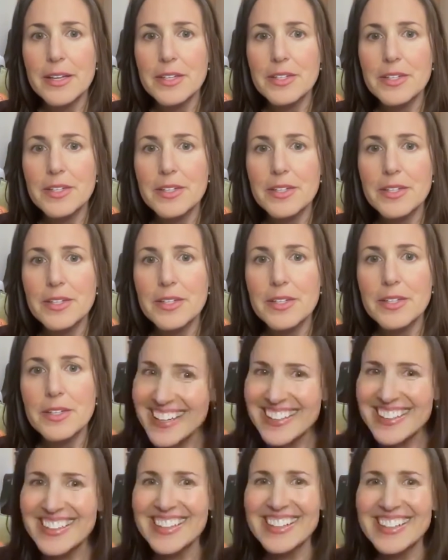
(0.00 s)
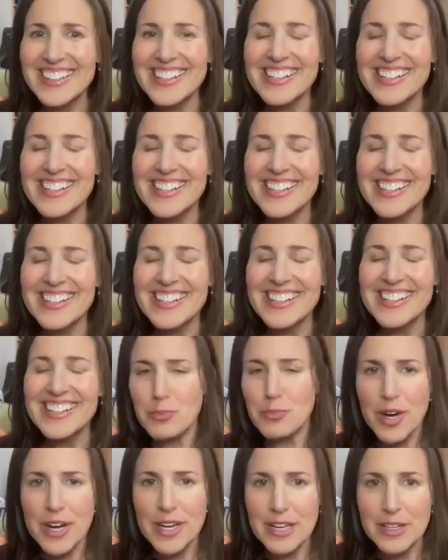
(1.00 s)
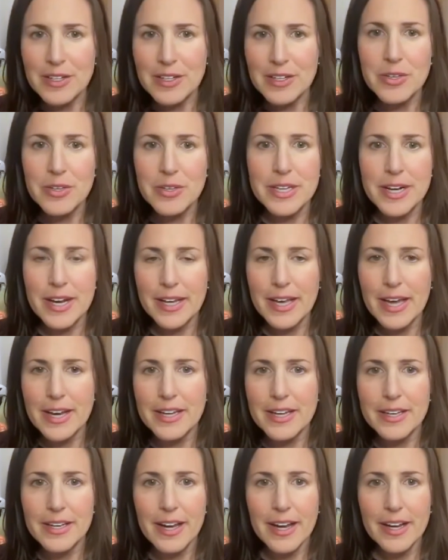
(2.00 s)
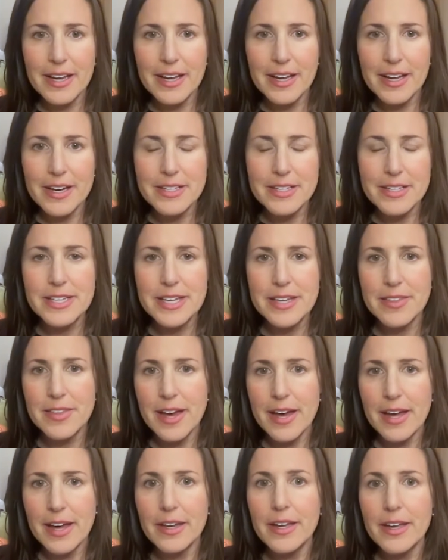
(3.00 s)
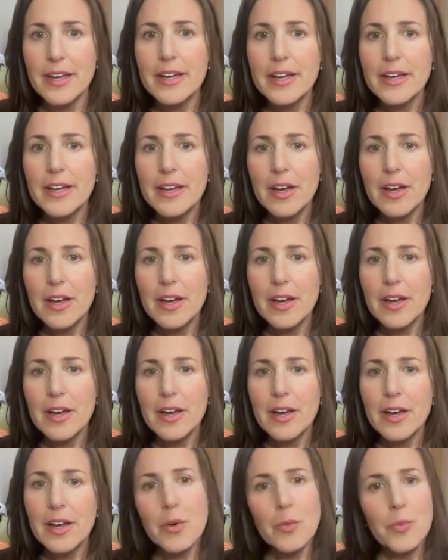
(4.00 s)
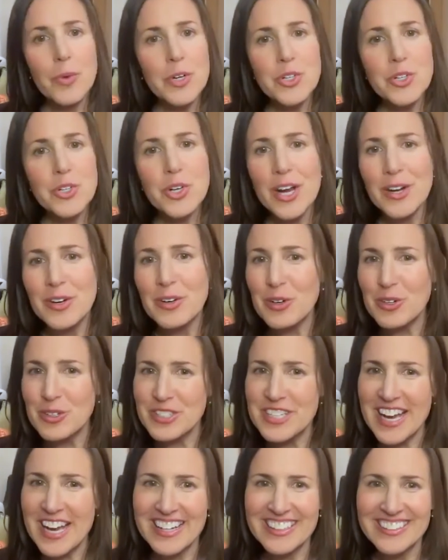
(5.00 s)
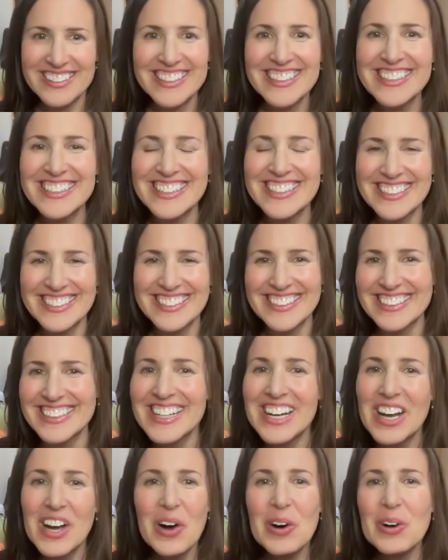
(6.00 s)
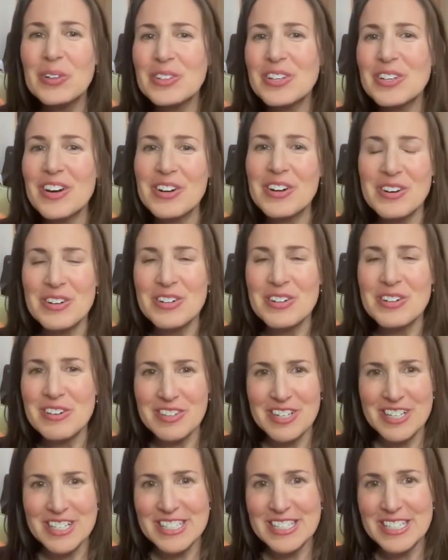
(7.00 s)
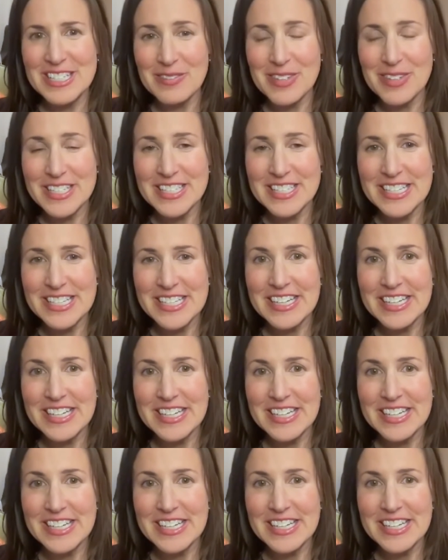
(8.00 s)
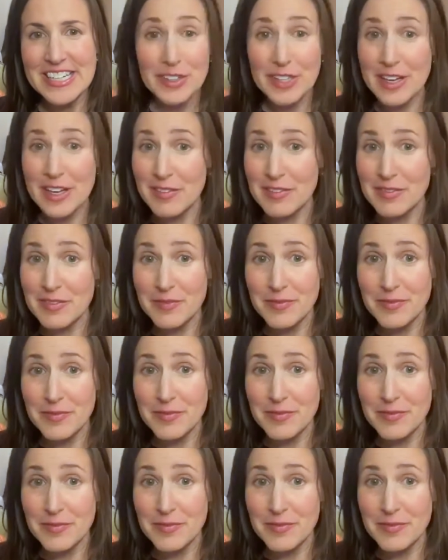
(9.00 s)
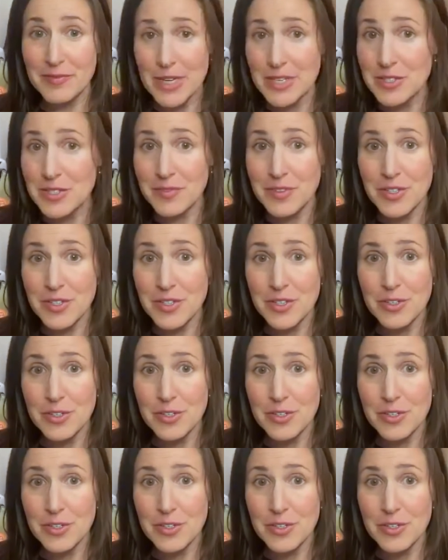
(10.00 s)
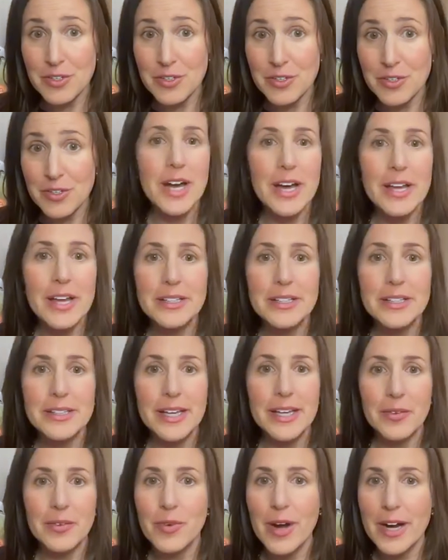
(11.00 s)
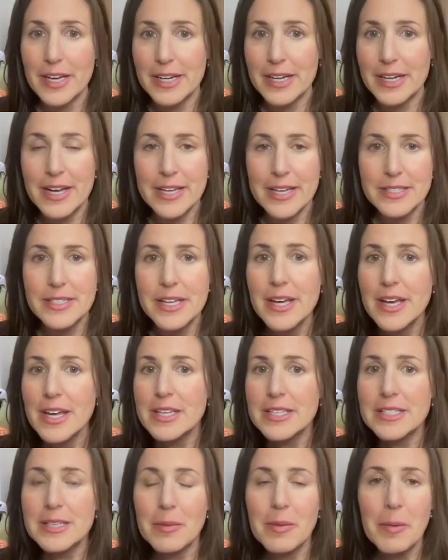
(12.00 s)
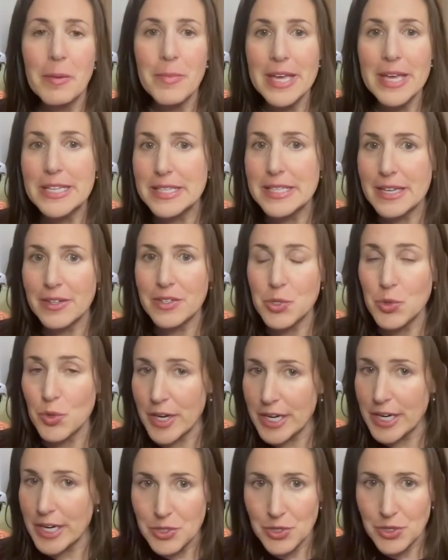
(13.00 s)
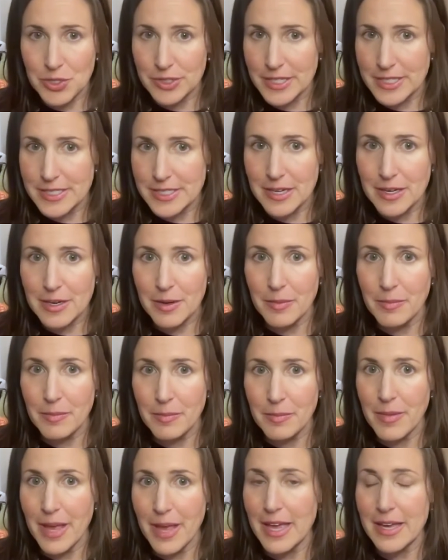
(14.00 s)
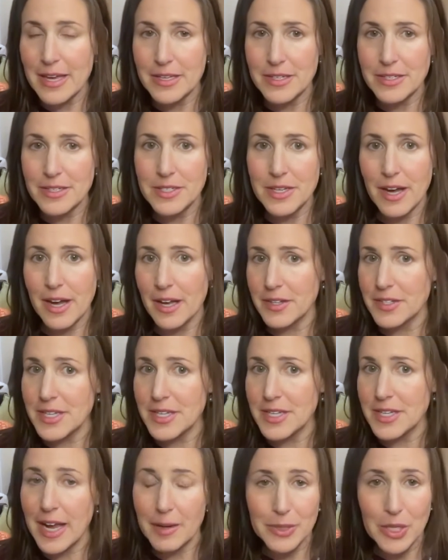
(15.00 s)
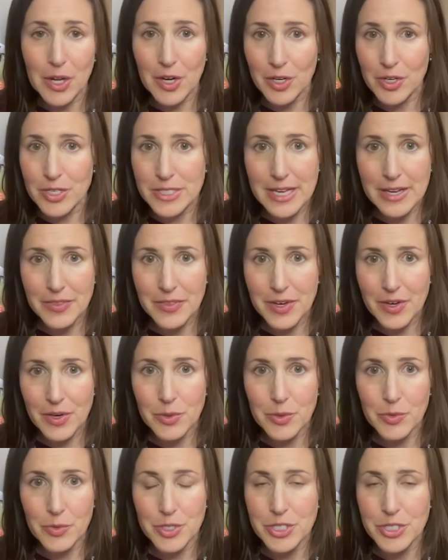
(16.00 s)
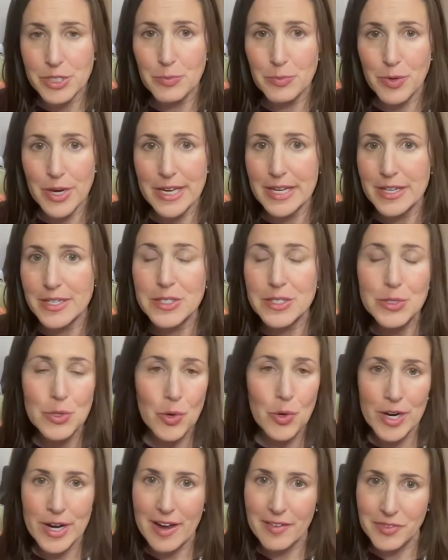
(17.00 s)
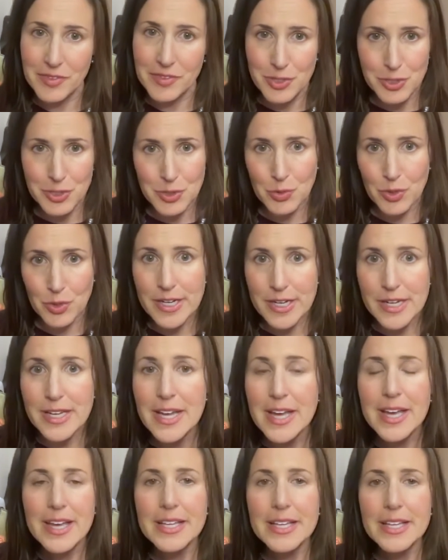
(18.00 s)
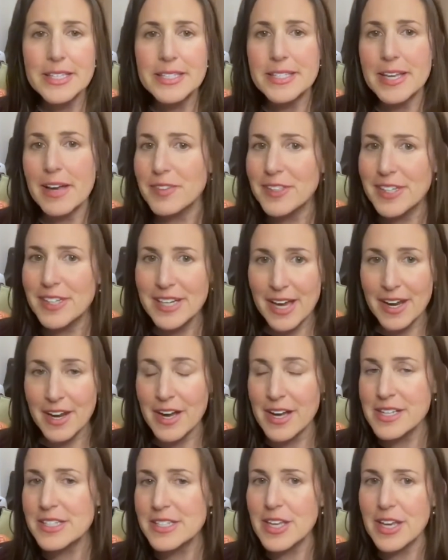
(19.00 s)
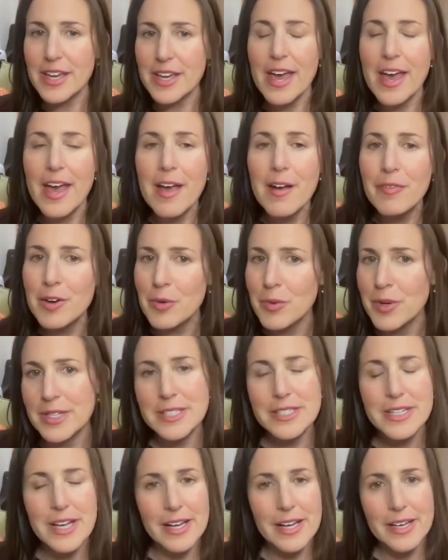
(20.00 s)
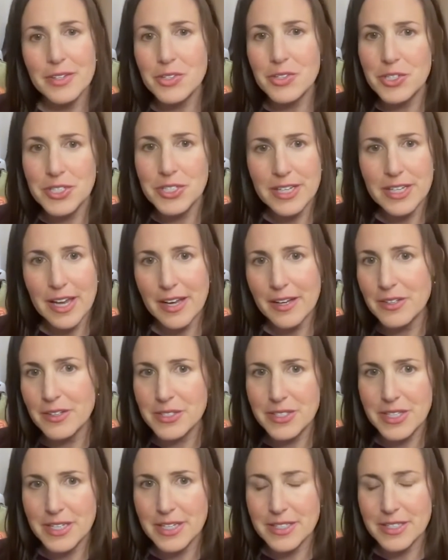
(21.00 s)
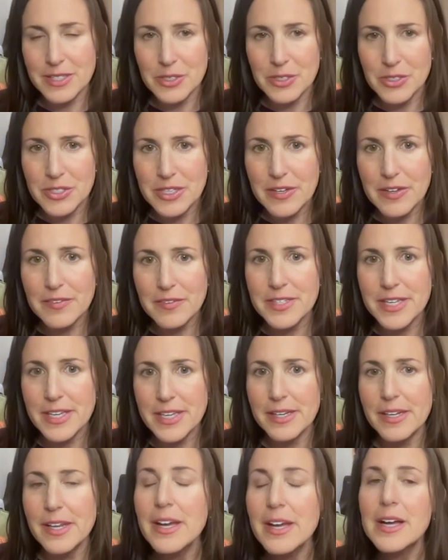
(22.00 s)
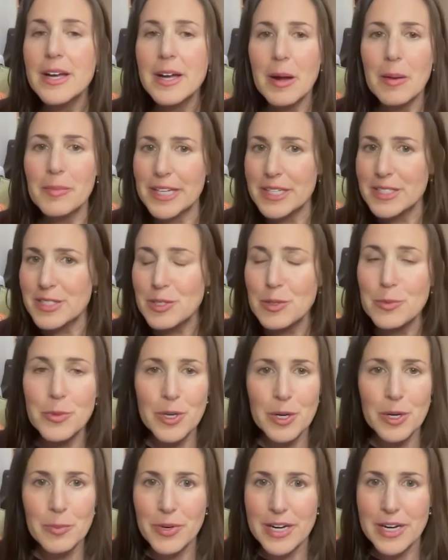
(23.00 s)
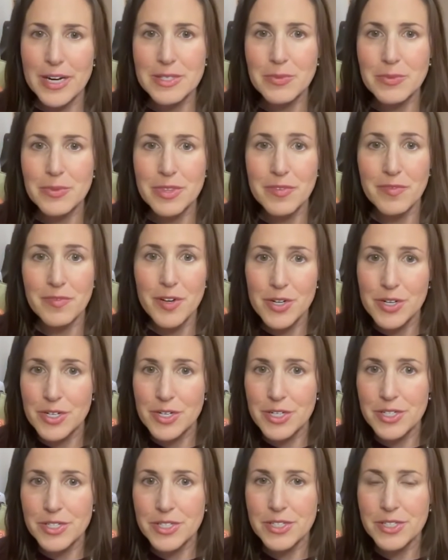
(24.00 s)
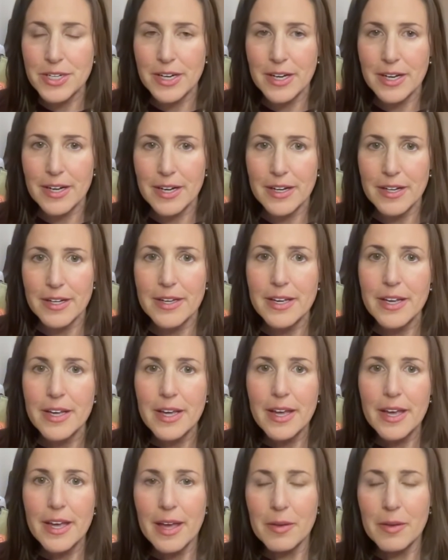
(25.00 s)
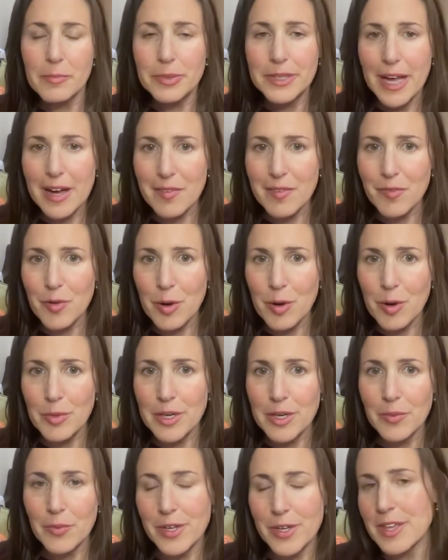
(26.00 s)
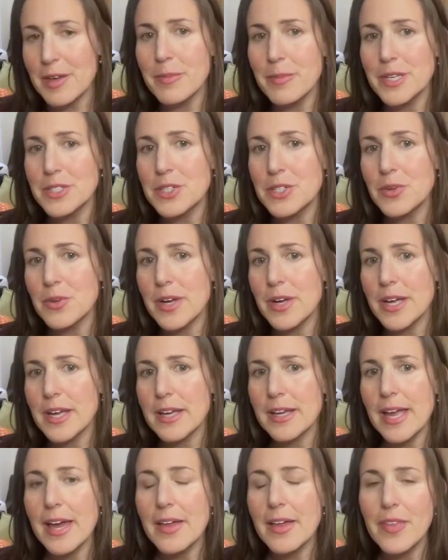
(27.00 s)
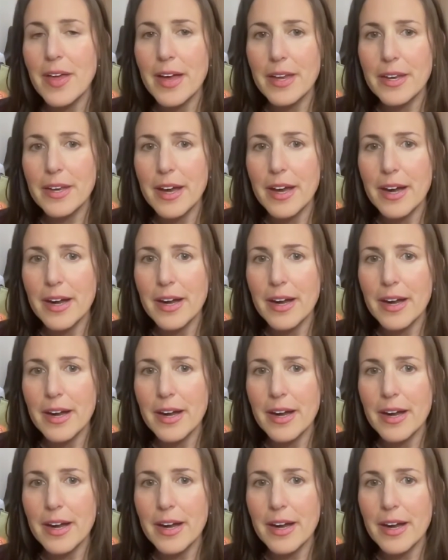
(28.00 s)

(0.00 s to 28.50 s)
Tonight, there's breaking news, and I gotta say that we're trying to hold our own over at CNBC, and definitely have broken a bunch of news, but also you gotta recognize some amazing trade journalism and tech bloggers out there who are just breaking story after story. It's definitely not us. Everyone's got interesting angles and exclusives, and I'm super impressed with The Verge and Platformer and what they've been doing. And then